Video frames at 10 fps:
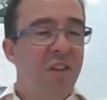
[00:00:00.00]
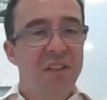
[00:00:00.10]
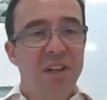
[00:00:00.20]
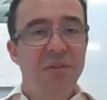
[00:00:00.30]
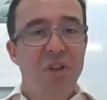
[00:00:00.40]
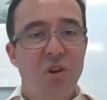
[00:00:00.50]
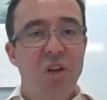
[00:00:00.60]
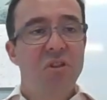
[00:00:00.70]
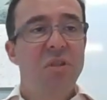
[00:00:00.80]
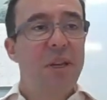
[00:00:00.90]
and stuff the
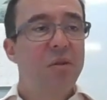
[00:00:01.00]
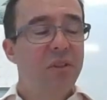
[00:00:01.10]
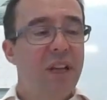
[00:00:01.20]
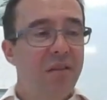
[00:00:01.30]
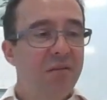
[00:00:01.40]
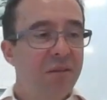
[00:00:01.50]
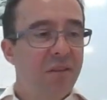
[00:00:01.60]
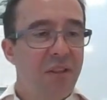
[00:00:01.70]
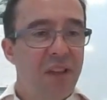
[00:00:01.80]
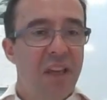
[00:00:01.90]
treasurer spends all day
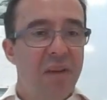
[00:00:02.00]
thinking